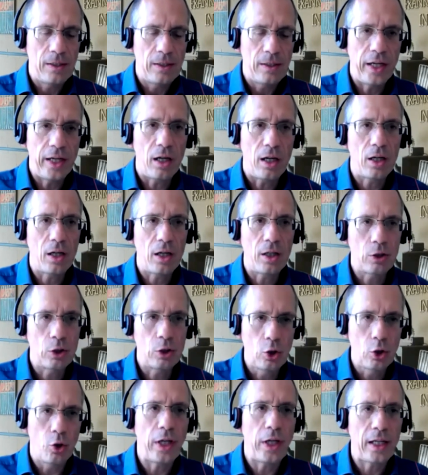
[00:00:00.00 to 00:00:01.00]
that are
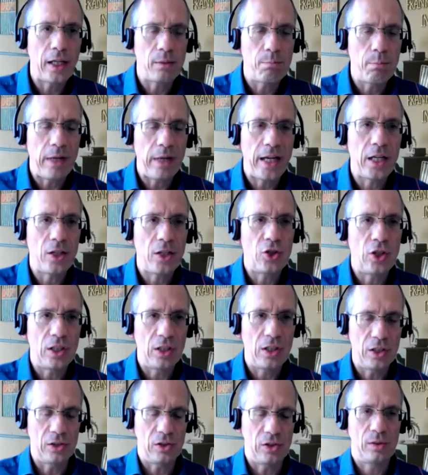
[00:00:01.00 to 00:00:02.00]
good at
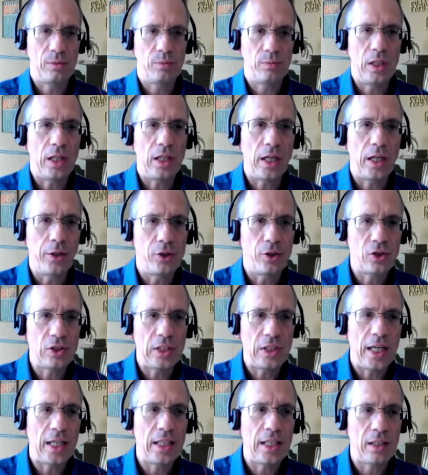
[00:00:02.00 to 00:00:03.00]
managing this and
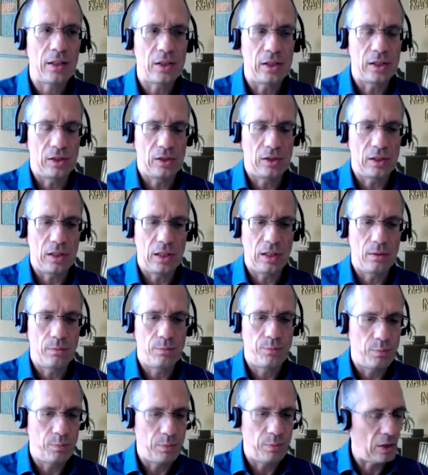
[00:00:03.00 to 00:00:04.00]
understanding this, and
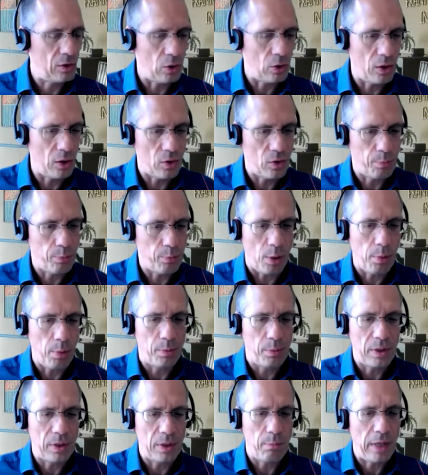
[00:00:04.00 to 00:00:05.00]
this also
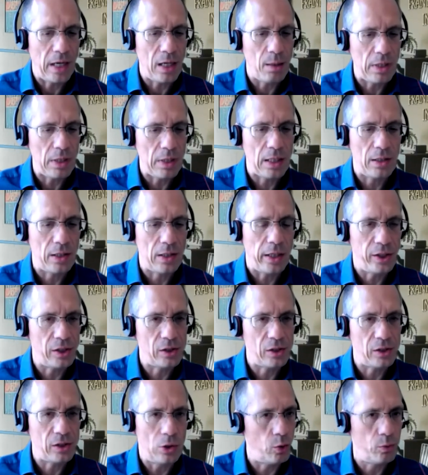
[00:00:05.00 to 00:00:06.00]
probably may mean there
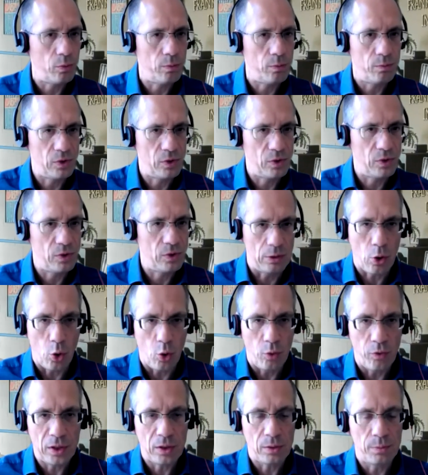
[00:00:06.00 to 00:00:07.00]
is no
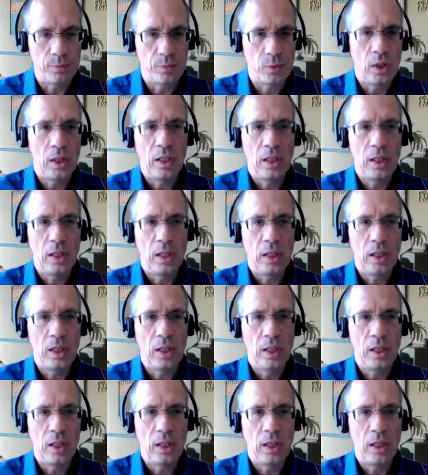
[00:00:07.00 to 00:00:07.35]
zero COVID,